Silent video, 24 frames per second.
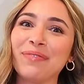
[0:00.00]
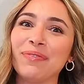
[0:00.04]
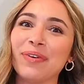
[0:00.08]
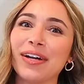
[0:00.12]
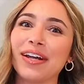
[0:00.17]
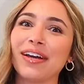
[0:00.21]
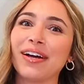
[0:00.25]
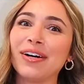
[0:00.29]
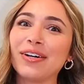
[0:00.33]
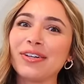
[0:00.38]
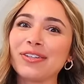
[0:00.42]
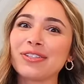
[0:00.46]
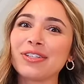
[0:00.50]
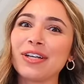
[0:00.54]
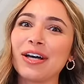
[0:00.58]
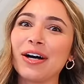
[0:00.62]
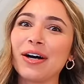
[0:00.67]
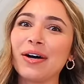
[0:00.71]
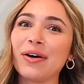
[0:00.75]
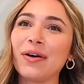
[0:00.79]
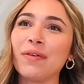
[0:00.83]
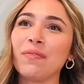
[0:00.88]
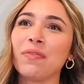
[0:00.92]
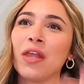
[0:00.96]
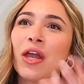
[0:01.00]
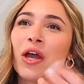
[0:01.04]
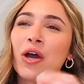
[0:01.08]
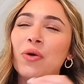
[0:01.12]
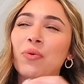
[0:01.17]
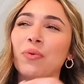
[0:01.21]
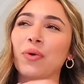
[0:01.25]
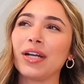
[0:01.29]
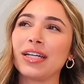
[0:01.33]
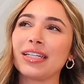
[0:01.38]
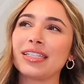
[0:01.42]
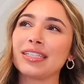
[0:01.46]
but I also
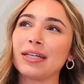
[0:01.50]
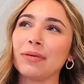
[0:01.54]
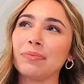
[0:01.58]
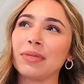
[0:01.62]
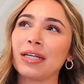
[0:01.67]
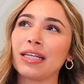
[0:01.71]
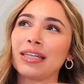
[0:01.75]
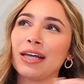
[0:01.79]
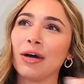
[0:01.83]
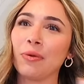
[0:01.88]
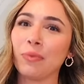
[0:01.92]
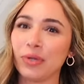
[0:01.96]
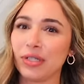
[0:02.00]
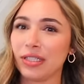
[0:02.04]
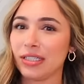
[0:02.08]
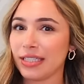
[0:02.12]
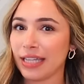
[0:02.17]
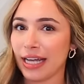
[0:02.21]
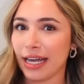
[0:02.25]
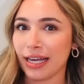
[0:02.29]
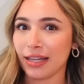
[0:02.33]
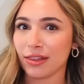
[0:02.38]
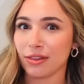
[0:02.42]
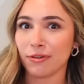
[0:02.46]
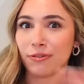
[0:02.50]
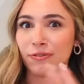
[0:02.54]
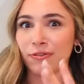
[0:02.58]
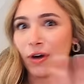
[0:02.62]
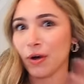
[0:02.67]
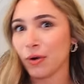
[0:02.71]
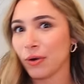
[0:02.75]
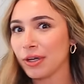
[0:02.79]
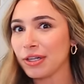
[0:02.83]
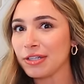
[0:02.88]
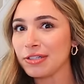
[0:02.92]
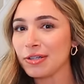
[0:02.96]
wanted something that wouldn't take the
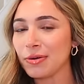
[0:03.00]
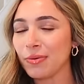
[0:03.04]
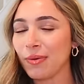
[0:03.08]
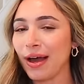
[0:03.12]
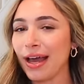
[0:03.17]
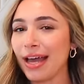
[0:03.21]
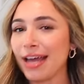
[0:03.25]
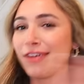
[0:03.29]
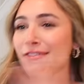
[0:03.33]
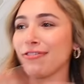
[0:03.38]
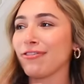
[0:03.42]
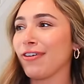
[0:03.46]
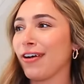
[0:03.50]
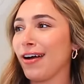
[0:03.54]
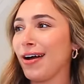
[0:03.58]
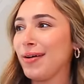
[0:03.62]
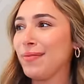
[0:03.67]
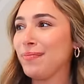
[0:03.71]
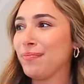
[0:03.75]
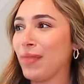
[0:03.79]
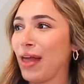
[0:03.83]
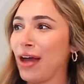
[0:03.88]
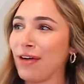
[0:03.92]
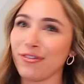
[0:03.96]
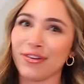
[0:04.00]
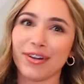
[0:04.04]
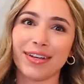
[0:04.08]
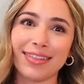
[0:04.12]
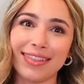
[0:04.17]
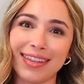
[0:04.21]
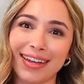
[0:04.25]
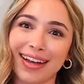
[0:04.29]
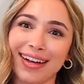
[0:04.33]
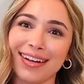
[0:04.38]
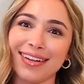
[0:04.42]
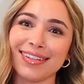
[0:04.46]
focus away from
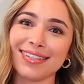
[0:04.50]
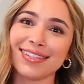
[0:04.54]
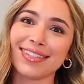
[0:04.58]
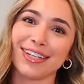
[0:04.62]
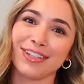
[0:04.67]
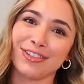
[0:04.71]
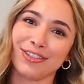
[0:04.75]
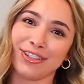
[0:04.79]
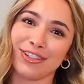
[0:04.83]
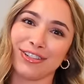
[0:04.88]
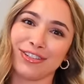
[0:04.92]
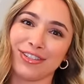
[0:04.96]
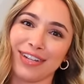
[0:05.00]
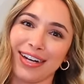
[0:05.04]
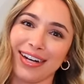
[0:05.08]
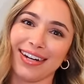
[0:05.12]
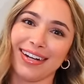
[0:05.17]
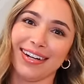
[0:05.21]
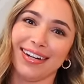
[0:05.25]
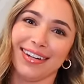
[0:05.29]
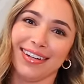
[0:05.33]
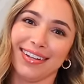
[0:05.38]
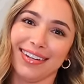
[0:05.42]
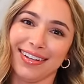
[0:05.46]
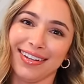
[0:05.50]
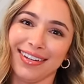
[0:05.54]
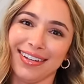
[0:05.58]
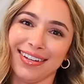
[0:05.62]
everything else I just shared.